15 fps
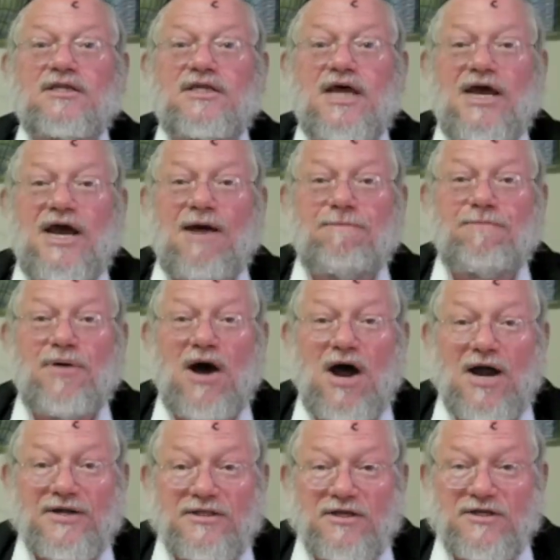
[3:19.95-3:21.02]
they are
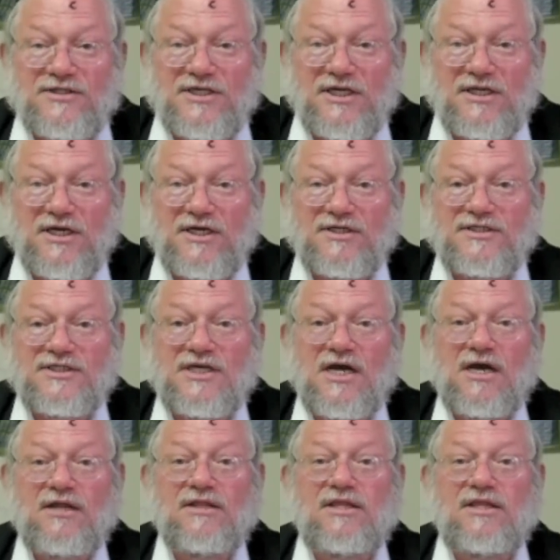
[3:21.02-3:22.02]
partners in this.